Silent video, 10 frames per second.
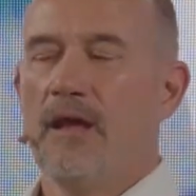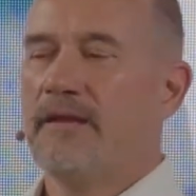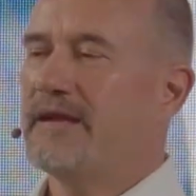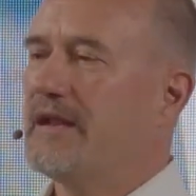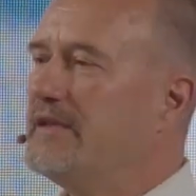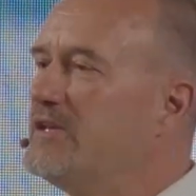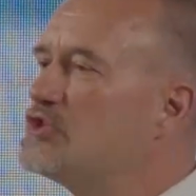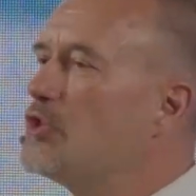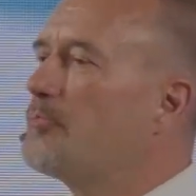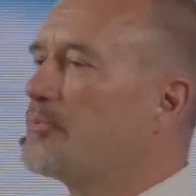that I need
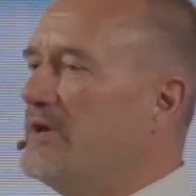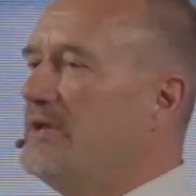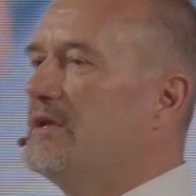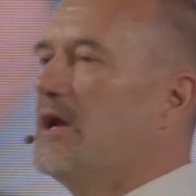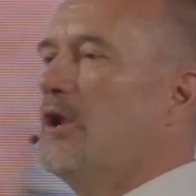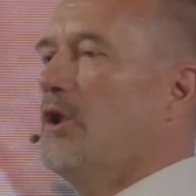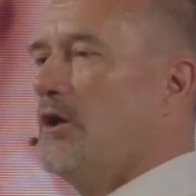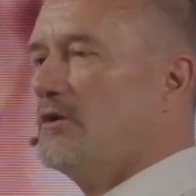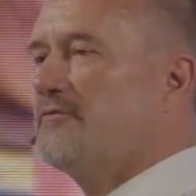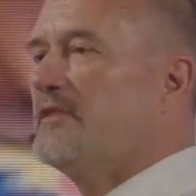to bring a
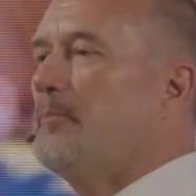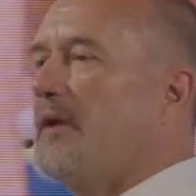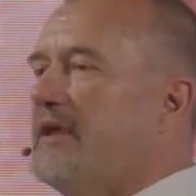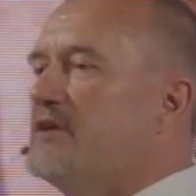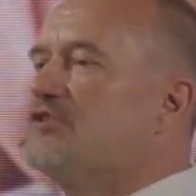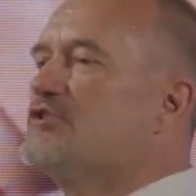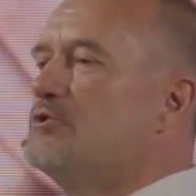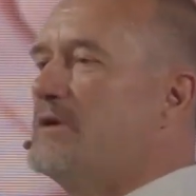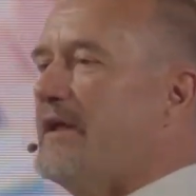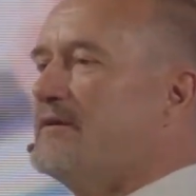lot of the players
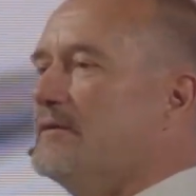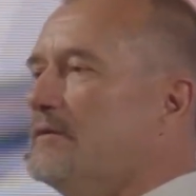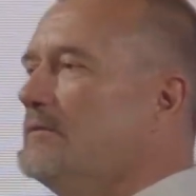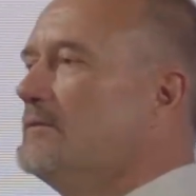together